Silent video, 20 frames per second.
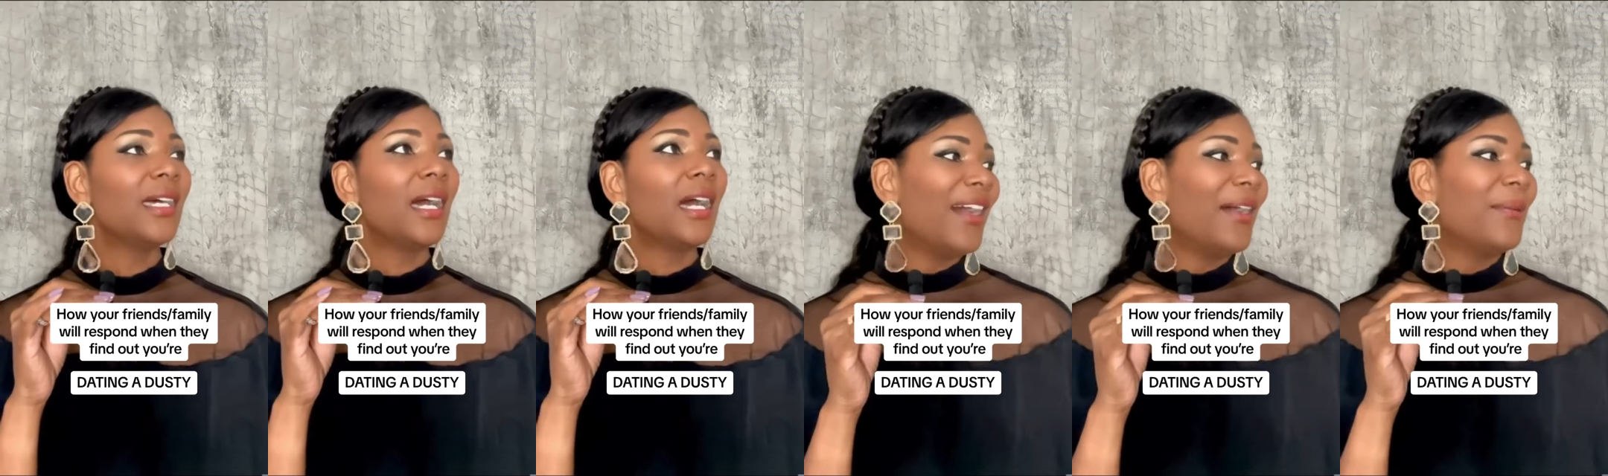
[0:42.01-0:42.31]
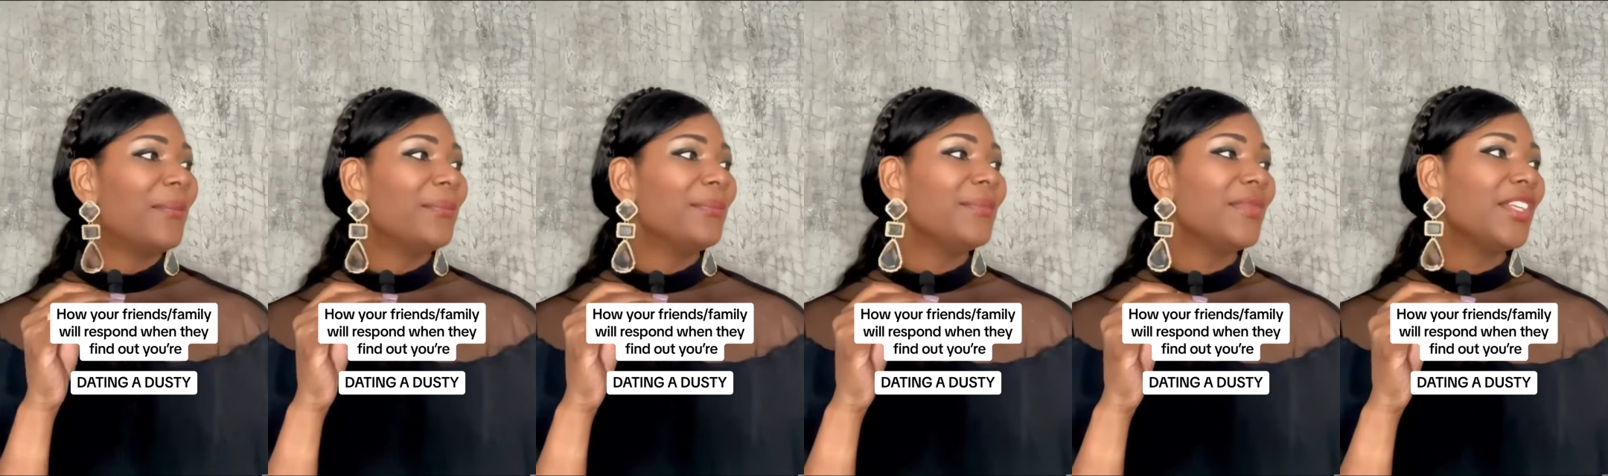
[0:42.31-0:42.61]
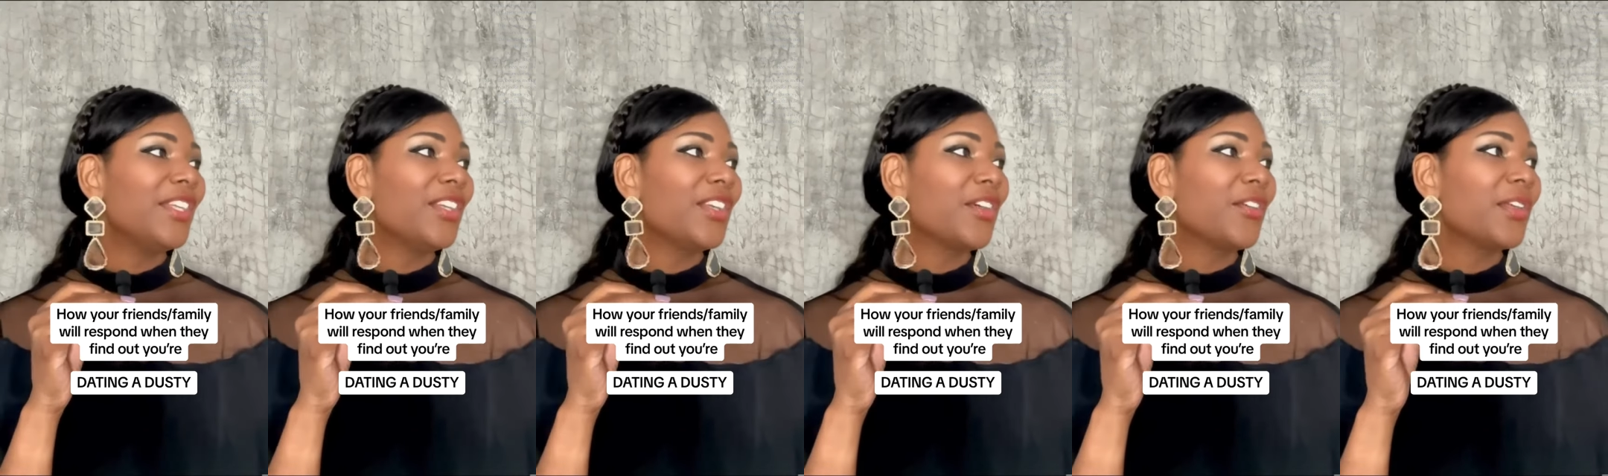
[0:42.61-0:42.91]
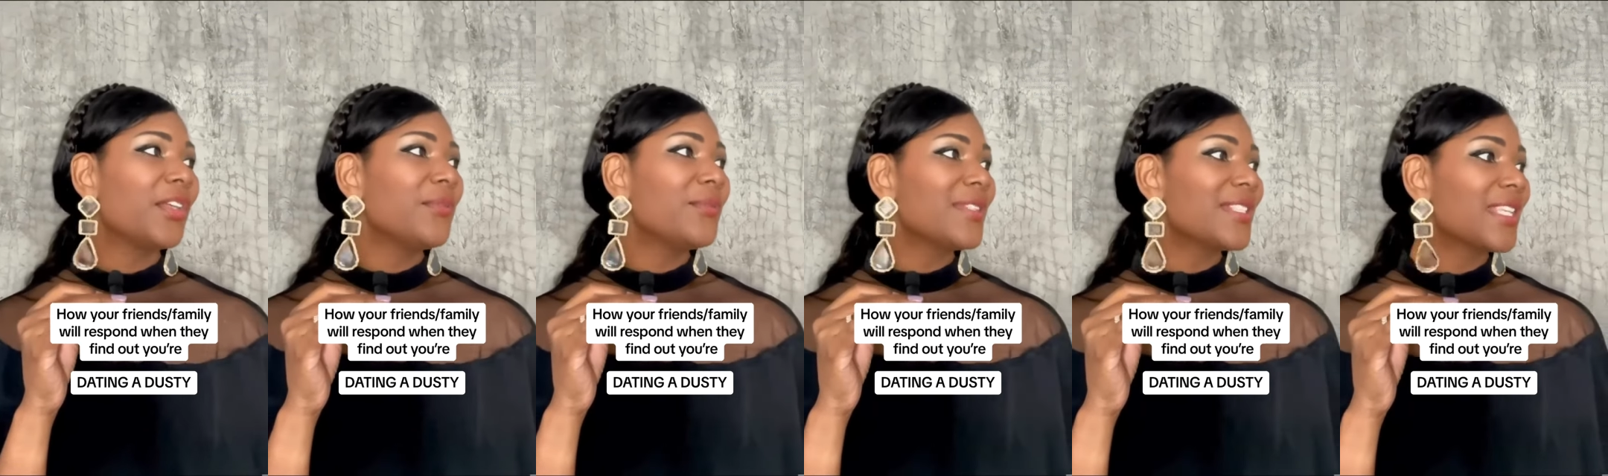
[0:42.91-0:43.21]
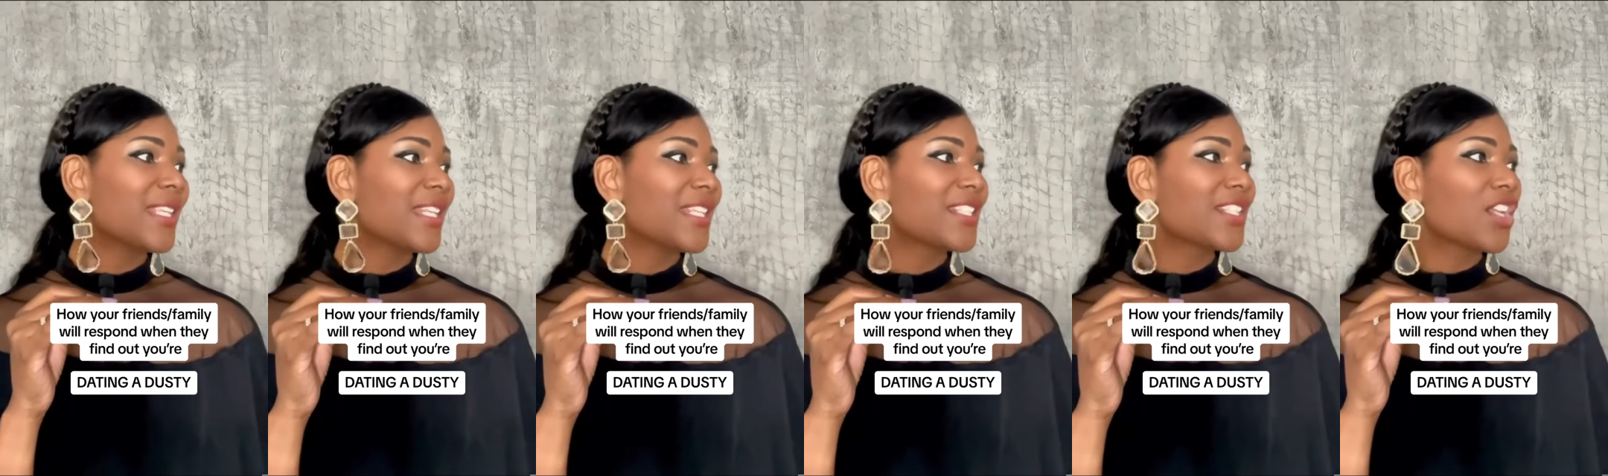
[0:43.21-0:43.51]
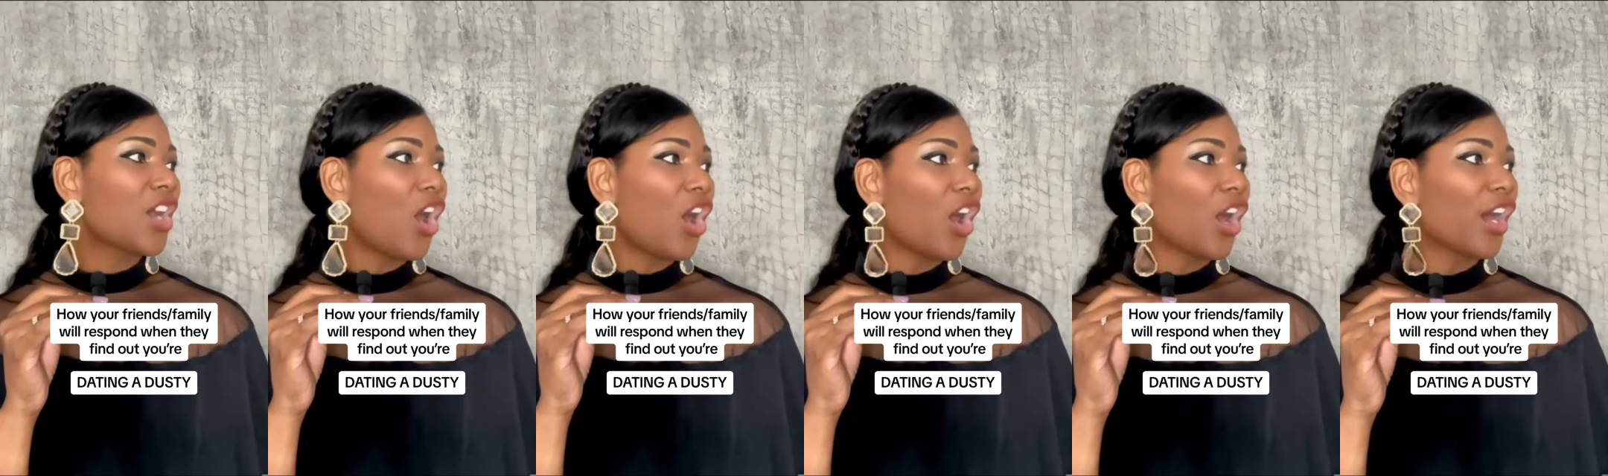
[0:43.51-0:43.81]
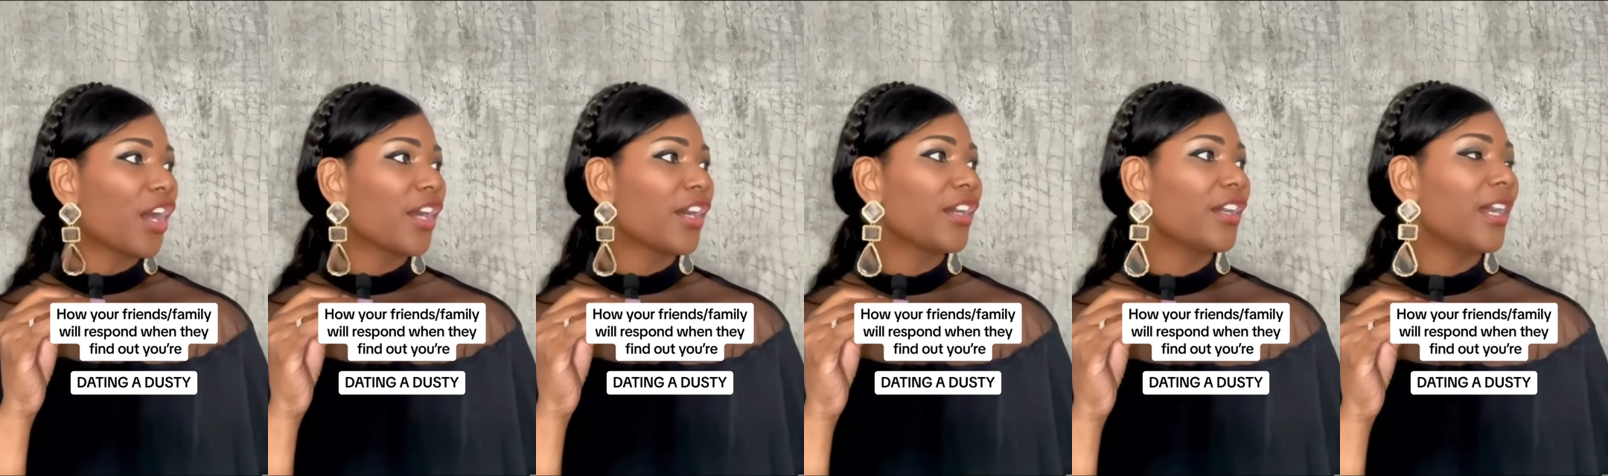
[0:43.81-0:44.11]
incredible. Um, you match. know, he was in his
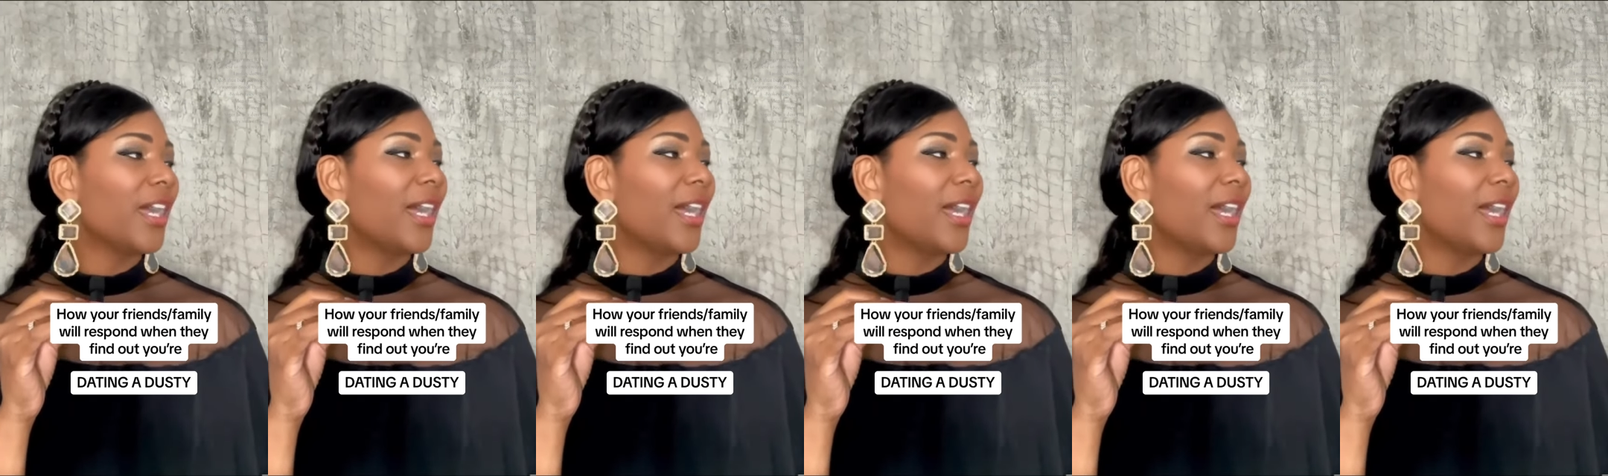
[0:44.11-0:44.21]
car.